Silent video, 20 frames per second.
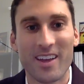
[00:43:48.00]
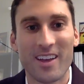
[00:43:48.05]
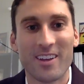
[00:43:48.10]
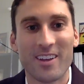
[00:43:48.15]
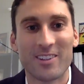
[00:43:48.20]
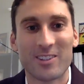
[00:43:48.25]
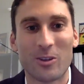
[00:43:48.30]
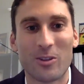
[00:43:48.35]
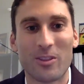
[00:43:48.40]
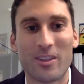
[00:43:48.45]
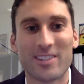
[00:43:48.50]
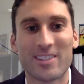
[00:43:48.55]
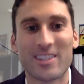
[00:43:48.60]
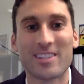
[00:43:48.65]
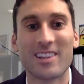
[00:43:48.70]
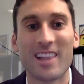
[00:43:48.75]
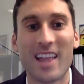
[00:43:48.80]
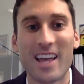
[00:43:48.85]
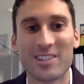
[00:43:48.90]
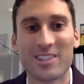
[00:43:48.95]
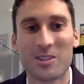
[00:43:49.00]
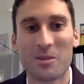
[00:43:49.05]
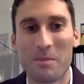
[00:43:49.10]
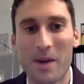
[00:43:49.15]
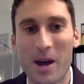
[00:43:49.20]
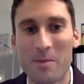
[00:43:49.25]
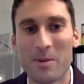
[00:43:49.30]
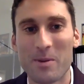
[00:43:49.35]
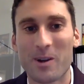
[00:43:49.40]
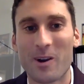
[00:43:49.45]
So this is less
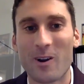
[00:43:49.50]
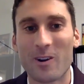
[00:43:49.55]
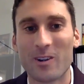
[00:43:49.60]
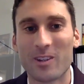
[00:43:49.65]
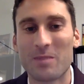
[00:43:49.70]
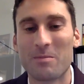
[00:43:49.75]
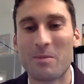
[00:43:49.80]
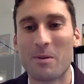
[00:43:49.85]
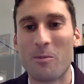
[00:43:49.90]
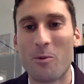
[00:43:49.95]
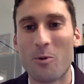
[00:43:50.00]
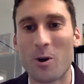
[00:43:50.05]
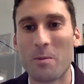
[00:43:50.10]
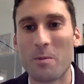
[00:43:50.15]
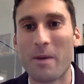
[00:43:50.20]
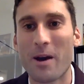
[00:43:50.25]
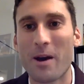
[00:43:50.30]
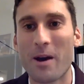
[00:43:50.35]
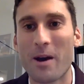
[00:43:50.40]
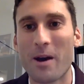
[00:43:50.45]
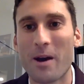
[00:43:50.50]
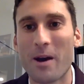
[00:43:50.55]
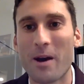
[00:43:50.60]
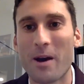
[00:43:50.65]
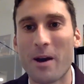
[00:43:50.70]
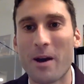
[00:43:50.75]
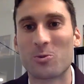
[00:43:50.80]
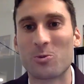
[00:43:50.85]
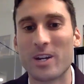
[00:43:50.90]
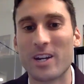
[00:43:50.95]
about McCarthy, but more about
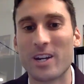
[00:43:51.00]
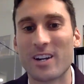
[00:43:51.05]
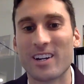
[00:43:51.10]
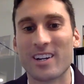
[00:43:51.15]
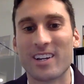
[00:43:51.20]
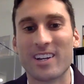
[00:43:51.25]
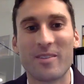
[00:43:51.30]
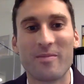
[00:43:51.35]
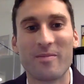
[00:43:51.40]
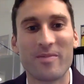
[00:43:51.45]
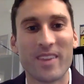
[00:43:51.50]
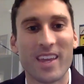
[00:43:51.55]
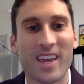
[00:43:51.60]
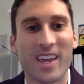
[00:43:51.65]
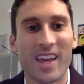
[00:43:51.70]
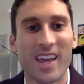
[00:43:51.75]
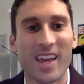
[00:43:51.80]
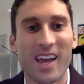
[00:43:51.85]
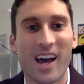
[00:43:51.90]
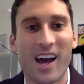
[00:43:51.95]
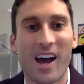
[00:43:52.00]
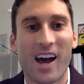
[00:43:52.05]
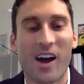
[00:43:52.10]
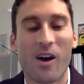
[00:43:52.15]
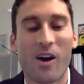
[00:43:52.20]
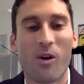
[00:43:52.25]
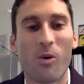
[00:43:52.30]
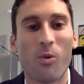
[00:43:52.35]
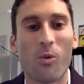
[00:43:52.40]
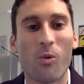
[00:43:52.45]
your career.
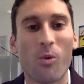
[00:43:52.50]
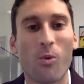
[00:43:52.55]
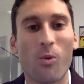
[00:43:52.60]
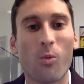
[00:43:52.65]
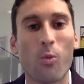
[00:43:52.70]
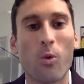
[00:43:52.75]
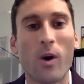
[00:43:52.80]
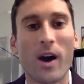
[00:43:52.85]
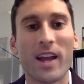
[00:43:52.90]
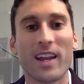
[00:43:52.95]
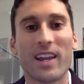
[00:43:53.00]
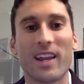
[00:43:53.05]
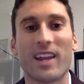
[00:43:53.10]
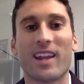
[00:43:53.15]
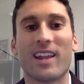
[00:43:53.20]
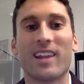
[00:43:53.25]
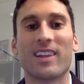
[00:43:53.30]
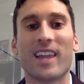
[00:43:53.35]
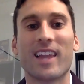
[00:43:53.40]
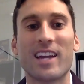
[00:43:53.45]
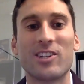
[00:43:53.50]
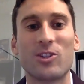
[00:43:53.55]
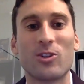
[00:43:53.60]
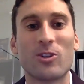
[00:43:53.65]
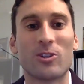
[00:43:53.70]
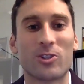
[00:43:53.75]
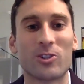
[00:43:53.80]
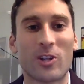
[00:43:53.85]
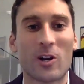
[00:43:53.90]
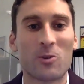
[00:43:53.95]
What led you to
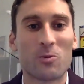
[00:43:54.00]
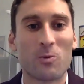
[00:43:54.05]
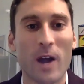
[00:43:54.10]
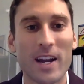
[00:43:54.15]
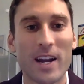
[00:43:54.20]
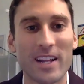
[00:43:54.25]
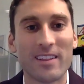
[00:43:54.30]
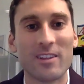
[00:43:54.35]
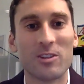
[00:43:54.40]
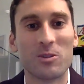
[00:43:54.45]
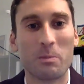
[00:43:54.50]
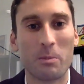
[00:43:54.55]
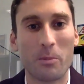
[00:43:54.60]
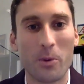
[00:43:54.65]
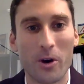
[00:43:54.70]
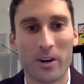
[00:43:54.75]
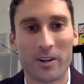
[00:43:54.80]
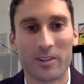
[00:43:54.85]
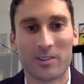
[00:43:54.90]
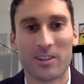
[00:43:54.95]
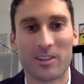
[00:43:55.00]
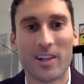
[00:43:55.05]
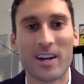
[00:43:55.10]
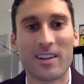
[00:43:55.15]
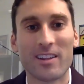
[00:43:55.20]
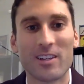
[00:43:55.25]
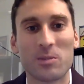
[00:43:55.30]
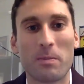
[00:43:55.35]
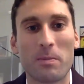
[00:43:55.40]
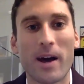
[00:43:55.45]
start writing these books, a lot of
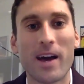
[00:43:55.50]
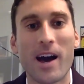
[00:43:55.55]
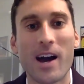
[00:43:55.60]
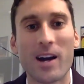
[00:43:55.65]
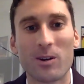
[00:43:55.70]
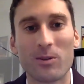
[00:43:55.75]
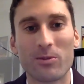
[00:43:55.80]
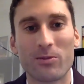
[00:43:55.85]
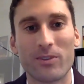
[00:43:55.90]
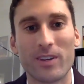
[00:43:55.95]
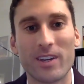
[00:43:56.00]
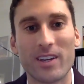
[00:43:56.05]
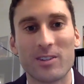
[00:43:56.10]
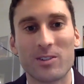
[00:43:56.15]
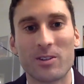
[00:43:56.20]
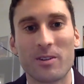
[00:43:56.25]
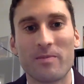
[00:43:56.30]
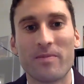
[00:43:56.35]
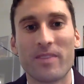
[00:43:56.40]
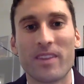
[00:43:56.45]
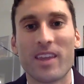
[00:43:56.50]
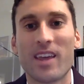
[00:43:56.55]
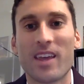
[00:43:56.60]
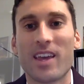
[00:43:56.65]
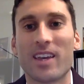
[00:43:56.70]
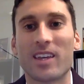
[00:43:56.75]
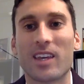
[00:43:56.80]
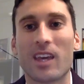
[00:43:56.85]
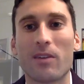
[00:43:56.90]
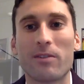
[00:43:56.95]
these biographies,
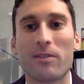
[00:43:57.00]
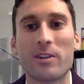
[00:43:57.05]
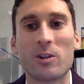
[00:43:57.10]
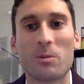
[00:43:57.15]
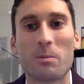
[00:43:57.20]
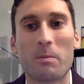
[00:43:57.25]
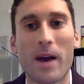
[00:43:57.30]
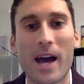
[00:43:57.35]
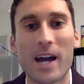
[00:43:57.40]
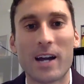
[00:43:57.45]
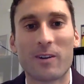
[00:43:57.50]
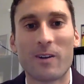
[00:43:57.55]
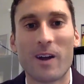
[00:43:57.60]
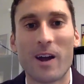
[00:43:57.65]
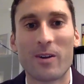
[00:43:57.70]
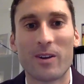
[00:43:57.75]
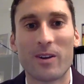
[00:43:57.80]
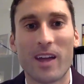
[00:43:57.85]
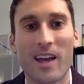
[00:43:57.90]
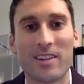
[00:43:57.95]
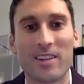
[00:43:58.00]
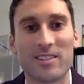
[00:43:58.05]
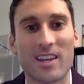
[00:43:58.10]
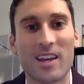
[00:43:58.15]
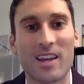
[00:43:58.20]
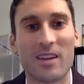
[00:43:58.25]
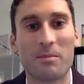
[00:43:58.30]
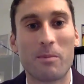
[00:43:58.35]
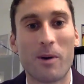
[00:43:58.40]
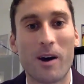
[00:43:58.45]
given your background as
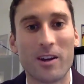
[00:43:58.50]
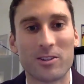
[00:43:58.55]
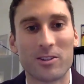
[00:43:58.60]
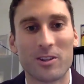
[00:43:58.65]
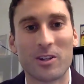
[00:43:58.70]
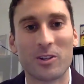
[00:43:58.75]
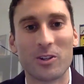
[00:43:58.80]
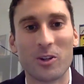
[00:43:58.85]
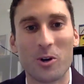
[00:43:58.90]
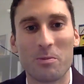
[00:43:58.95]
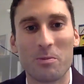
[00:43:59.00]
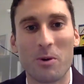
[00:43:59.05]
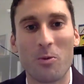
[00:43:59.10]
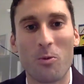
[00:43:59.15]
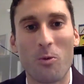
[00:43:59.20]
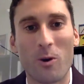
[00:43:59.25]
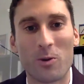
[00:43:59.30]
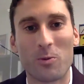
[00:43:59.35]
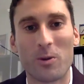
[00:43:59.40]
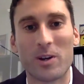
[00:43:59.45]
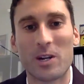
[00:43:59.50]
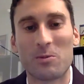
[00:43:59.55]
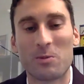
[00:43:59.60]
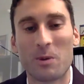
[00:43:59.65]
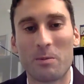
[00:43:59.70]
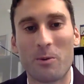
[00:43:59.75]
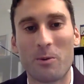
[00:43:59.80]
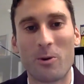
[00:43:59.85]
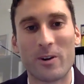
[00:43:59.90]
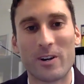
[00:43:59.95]
a Boston Globe award-winning
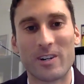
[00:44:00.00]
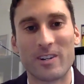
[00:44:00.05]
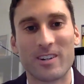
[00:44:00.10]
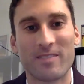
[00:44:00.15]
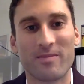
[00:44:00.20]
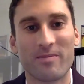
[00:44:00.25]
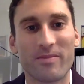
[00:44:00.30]
reporter?